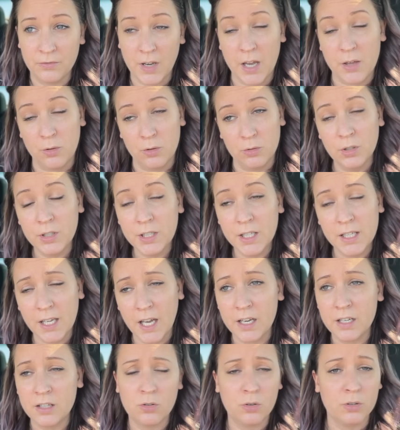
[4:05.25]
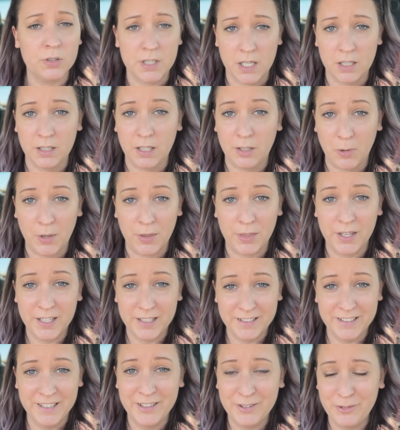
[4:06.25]
either looking at it or dealing with
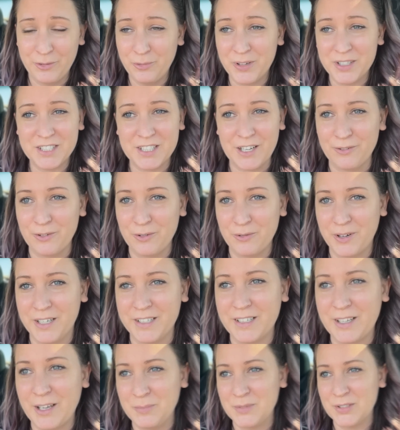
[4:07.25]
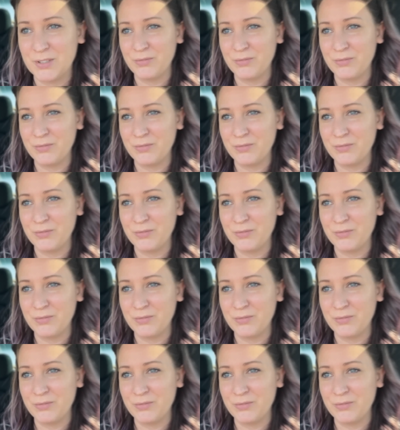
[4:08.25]
it, whichever one comes